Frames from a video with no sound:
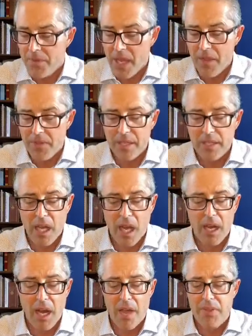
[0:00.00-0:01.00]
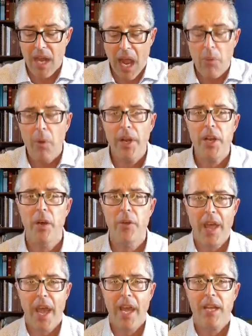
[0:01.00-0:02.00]
that then God, that I want to know
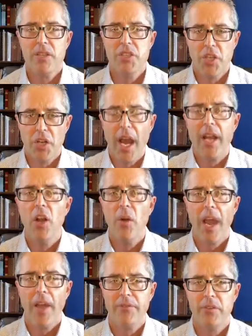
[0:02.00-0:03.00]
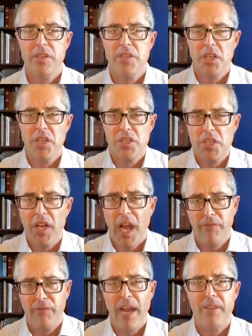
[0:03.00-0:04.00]
that should I go after it? Should, should
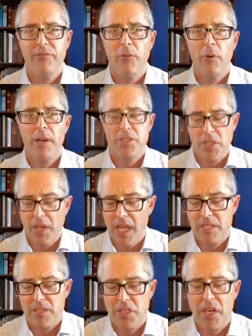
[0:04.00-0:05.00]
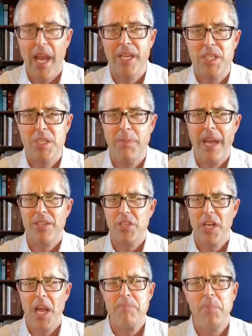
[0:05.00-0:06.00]
I fight for it? Should I should I expect? Should I